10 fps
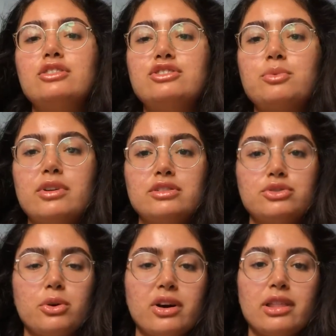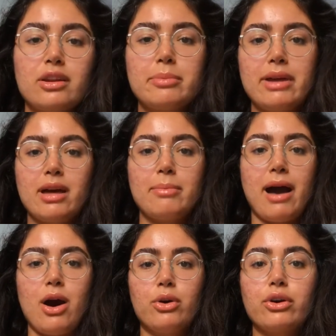I just wanted to talk a little bit
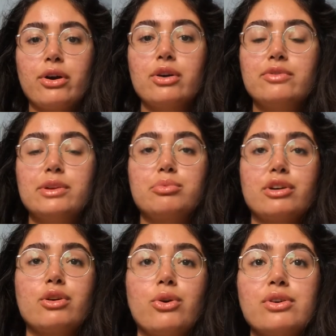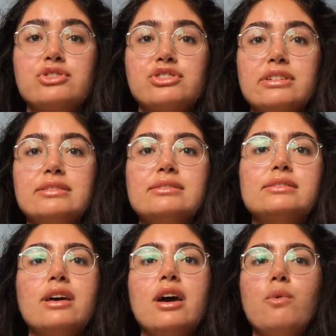about COVID precautions.
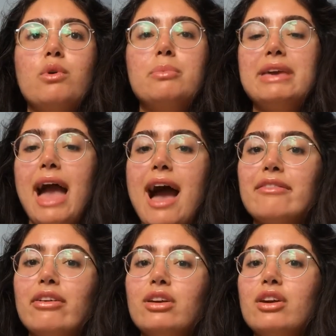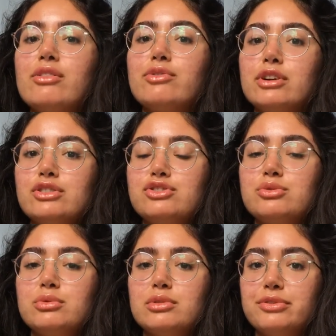We'll be having a
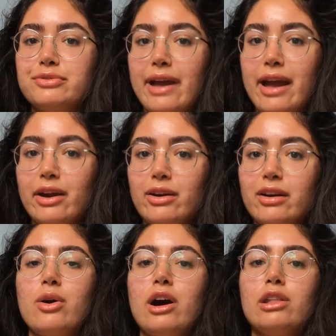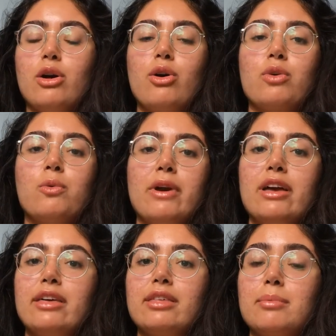virtual fair along
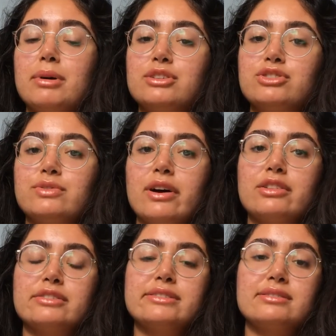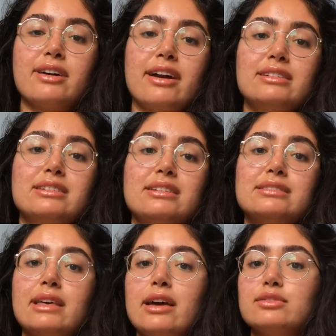with a bunch of other societies
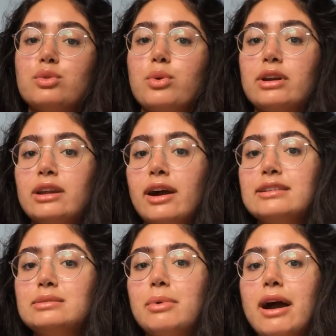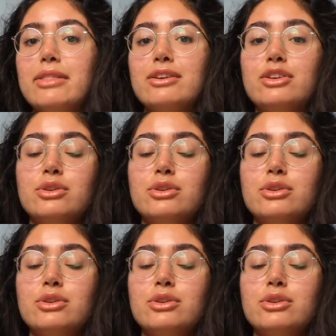that is organised by the